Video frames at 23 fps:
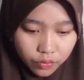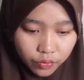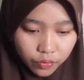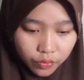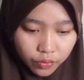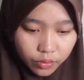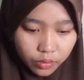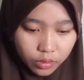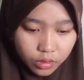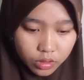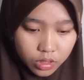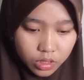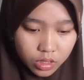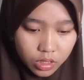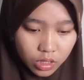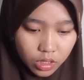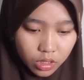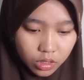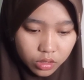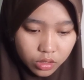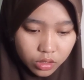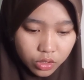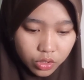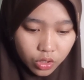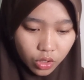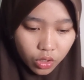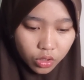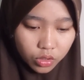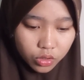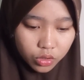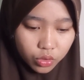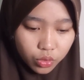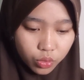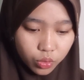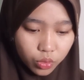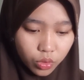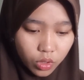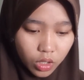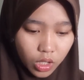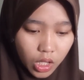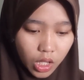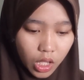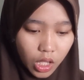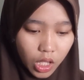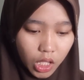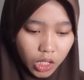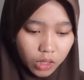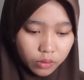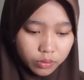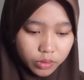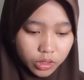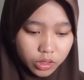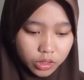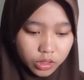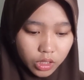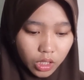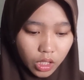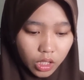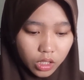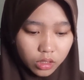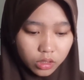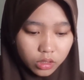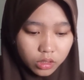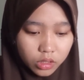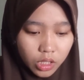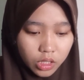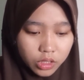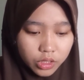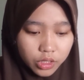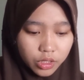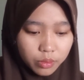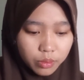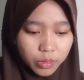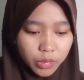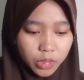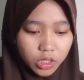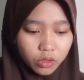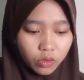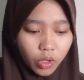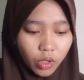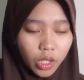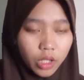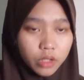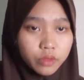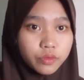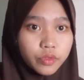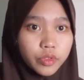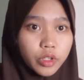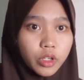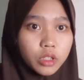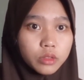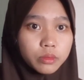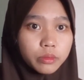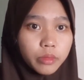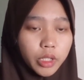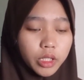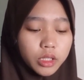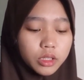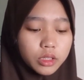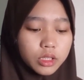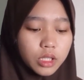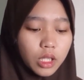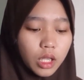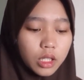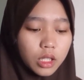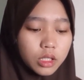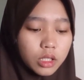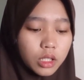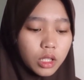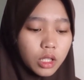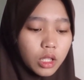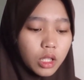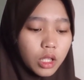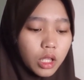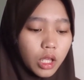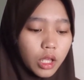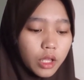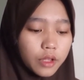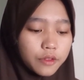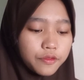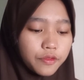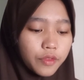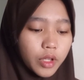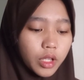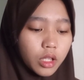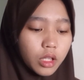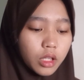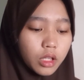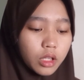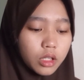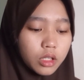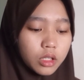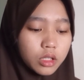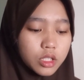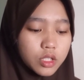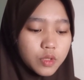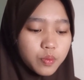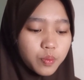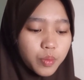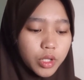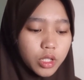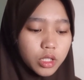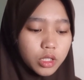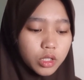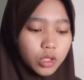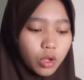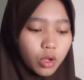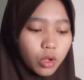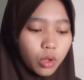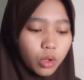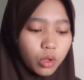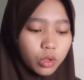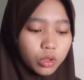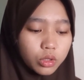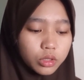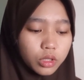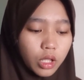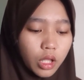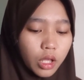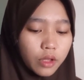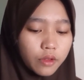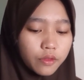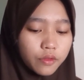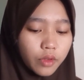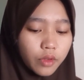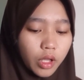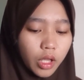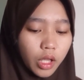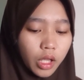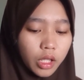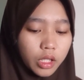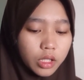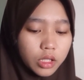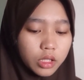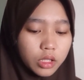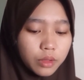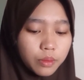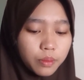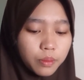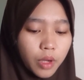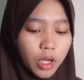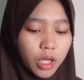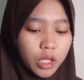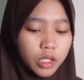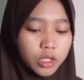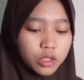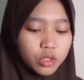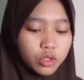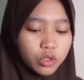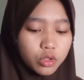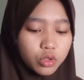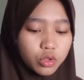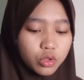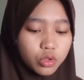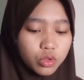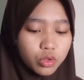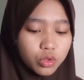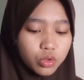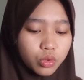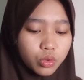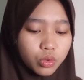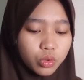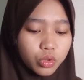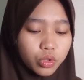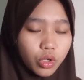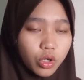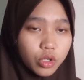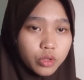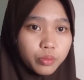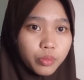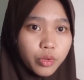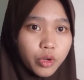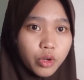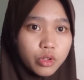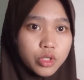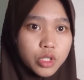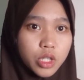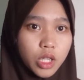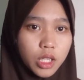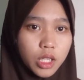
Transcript: St. John 2 to determine the environmental effect a spill could have at the Baidu North project.